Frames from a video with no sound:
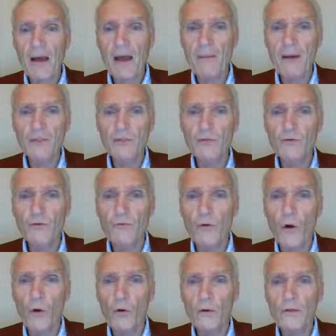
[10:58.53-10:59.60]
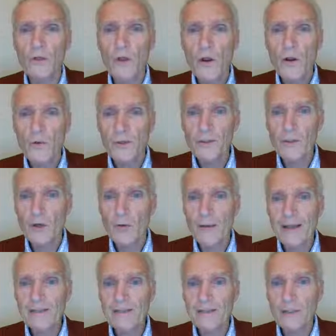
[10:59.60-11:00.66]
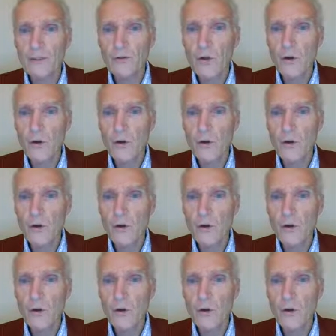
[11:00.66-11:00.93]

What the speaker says: by about twofold, which corrects the